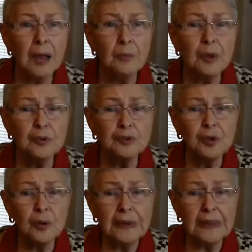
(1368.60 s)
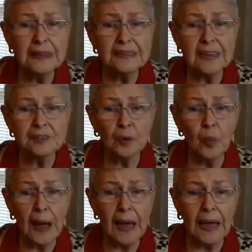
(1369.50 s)
but you're doing it in such a
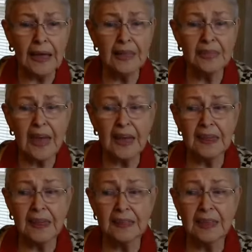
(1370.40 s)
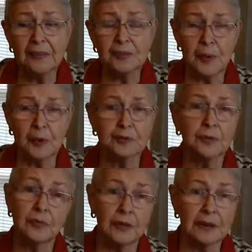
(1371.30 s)
way that it gives
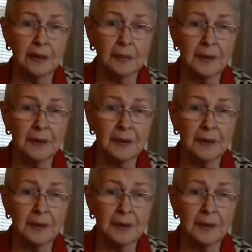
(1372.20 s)
personal freedom.